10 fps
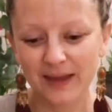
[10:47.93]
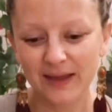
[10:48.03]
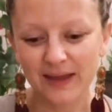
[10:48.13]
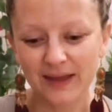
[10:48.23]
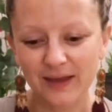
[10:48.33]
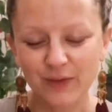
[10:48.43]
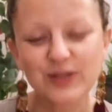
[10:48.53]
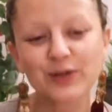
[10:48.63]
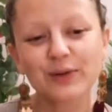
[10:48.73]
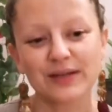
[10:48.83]
If we
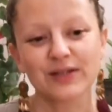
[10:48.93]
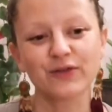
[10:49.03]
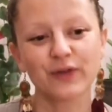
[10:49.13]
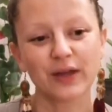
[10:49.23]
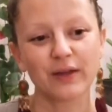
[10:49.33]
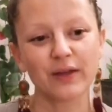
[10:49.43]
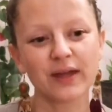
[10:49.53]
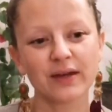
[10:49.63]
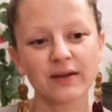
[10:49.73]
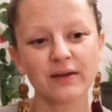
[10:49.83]
do interfere,
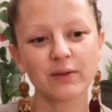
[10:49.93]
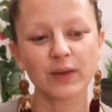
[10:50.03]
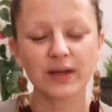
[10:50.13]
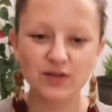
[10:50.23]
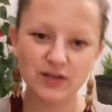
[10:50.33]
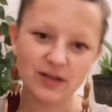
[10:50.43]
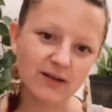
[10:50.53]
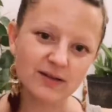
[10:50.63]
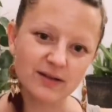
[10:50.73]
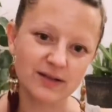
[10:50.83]
then we can just
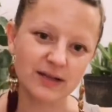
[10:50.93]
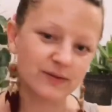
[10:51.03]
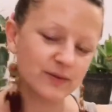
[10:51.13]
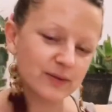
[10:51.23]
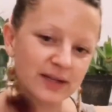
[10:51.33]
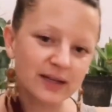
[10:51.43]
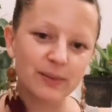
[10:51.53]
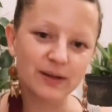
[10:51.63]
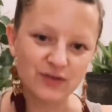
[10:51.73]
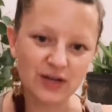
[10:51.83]
ask ourselves with a little
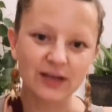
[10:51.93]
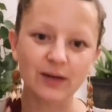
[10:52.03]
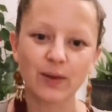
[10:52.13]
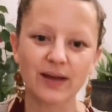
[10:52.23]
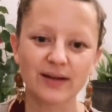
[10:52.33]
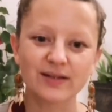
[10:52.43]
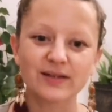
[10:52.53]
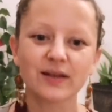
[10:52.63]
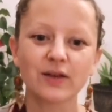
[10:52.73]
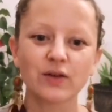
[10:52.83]
bit of gentle awareness,
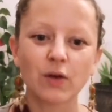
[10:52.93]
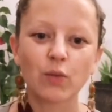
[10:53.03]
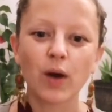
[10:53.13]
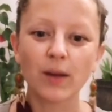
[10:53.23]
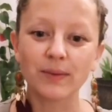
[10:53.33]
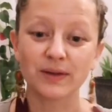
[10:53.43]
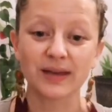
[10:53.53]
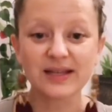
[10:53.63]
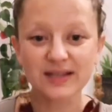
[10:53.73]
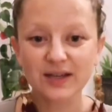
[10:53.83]
why are we doing it?
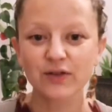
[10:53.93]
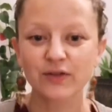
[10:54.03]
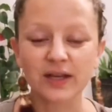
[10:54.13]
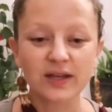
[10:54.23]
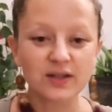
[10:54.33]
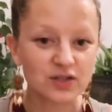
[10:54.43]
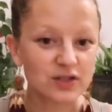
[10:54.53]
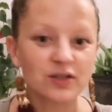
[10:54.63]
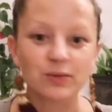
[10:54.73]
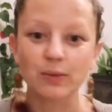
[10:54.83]
Is it convenient just
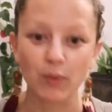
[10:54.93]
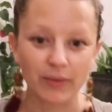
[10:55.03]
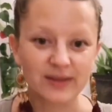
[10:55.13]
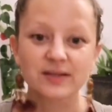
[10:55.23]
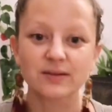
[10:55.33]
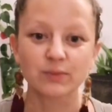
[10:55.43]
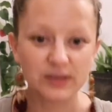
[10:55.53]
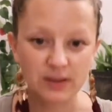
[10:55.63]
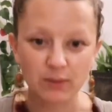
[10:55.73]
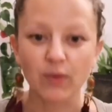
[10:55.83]
because we
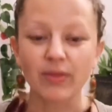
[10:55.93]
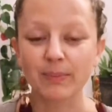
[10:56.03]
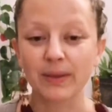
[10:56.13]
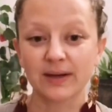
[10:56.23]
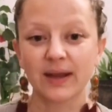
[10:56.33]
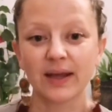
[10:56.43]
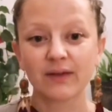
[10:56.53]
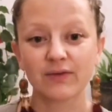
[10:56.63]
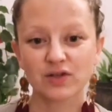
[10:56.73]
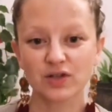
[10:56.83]
don't want the buttoning
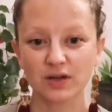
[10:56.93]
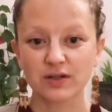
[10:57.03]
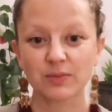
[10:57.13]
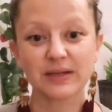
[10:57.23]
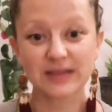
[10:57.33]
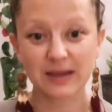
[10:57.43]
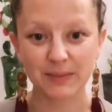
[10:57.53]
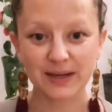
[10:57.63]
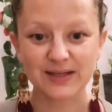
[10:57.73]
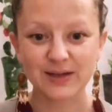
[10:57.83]
of the shirt to be 10
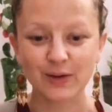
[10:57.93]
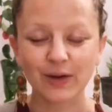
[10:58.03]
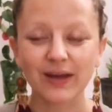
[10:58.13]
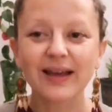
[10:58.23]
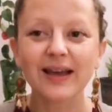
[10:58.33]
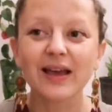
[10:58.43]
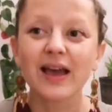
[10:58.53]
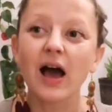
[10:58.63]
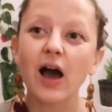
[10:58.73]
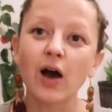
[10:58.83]
minutes long?
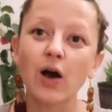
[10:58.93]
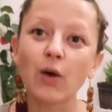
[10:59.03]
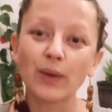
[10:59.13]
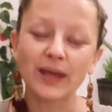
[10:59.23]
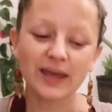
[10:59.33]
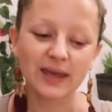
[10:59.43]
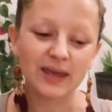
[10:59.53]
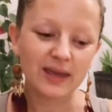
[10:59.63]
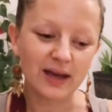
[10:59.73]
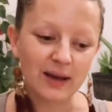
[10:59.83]
Are
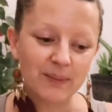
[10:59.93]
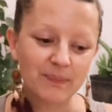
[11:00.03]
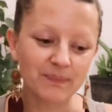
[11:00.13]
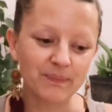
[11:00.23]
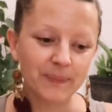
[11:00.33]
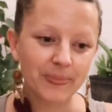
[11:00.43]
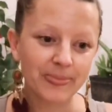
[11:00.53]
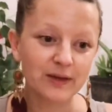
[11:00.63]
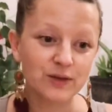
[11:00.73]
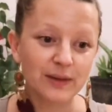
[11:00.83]
we
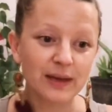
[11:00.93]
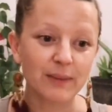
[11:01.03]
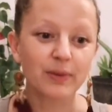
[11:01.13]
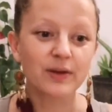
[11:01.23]
doing it because